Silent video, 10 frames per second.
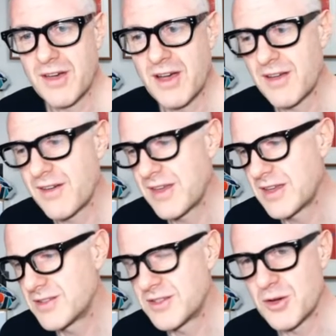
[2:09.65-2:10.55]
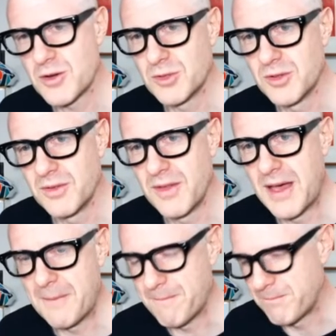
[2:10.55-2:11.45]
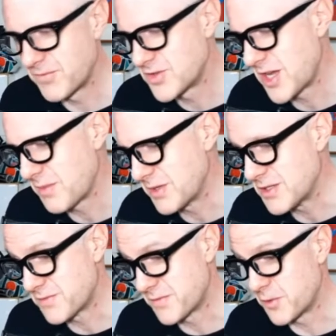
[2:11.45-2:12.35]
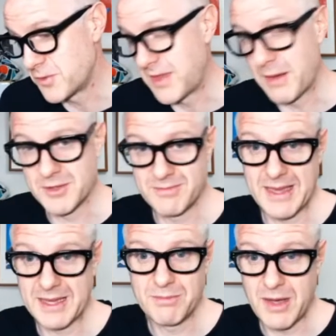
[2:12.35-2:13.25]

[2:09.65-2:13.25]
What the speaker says: I've had terrible Japanese food that was made